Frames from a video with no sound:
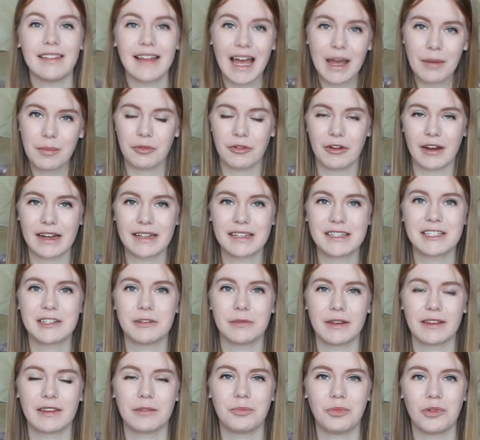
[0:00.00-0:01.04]
elaborates
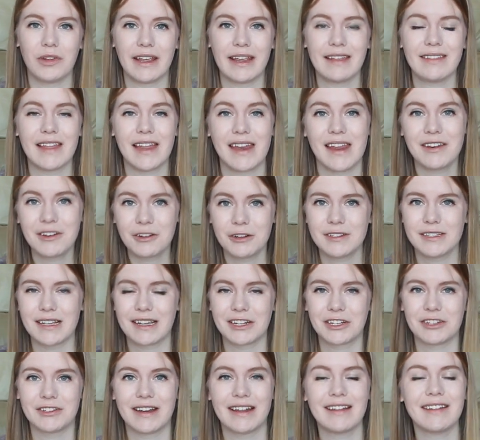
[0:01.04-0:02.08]
to explain that
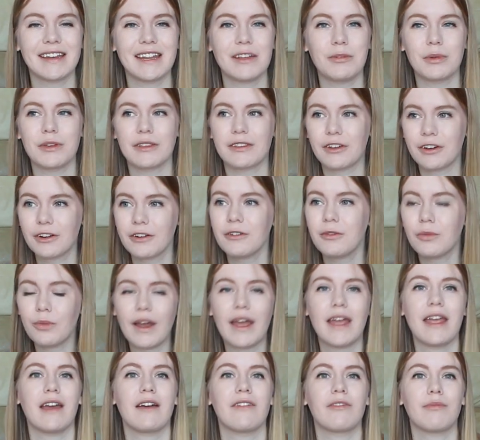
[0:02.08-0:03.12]
intersectionality was her
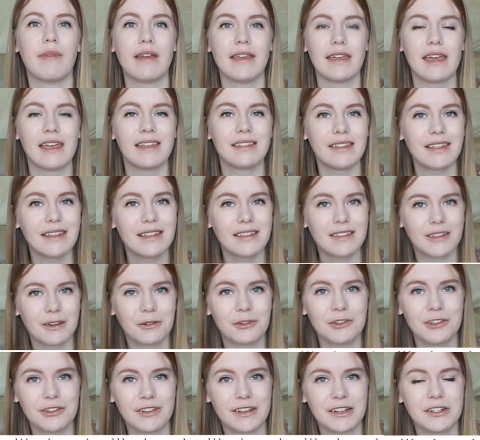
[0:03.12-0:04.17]
way of making these
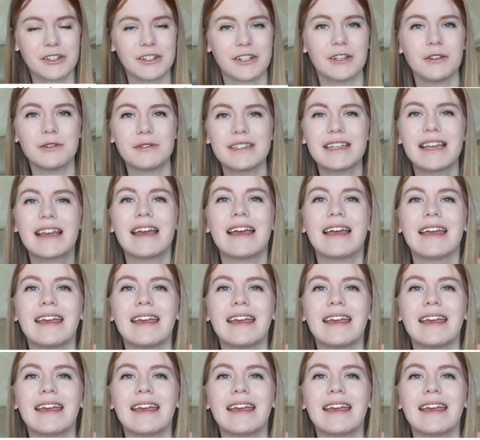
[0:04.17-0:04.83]
social issues